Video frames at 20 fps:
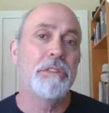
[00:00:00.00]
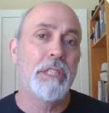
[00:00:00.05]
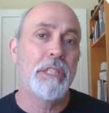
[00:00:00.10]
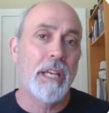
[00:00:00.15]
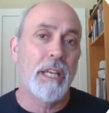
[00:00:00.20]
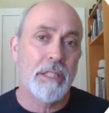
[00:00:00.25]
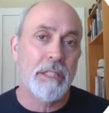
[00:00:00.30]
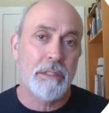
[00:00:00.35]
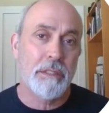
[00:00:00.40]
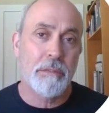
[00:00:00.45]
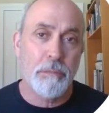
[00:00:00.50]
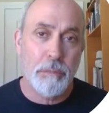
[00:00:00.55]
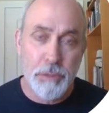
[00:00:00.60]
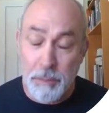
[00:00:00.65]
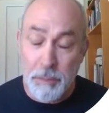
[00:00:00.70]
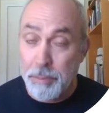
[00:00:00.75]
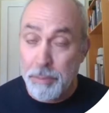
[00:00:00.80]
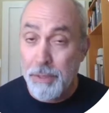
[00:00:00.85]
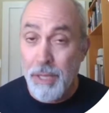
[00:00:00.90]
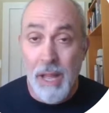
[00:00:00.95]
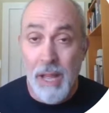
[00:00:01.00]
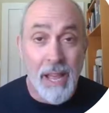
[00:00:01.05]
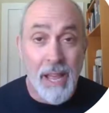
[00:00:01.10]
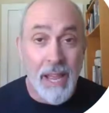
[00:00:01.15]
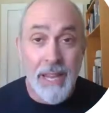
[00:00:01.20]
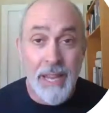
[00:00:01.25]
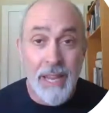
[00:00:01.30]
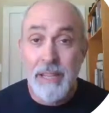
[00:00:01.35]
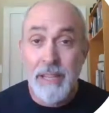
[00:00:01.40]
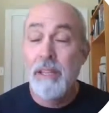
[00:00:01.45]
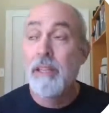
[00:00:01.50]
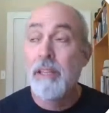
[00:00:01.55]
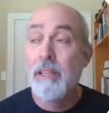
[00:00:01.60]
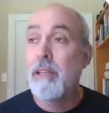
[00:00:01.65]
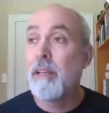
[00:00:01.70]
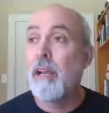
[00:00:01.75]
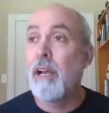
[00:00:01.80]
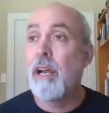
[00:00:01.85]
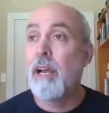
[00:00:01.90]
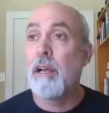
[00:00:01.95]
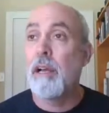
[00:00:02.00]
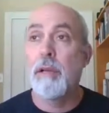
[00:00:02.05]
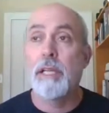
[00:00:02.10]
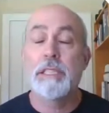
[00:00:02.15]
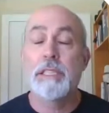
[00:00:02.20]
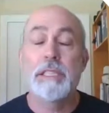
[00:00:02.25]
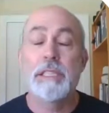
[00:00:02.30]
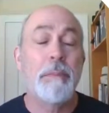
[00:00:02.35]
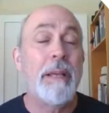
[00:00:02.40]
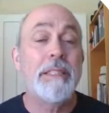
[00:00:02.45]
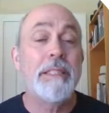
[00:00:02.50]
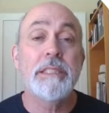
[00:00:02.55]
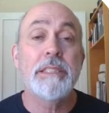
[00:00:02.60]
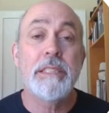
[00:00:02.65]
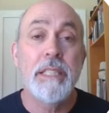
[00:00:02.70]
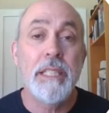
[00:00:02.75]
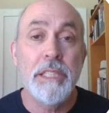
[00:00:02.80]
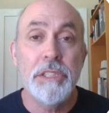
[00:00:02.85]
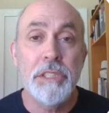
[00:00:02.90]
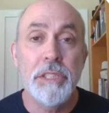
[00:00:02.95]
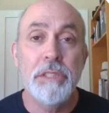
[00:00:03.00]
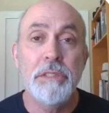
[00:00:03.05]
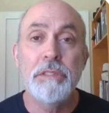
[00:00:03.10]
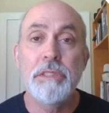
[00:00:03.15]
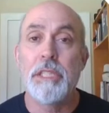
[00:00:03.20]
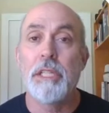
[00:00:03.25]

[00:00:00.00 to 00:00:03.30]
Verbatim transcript: you got supply expense issues.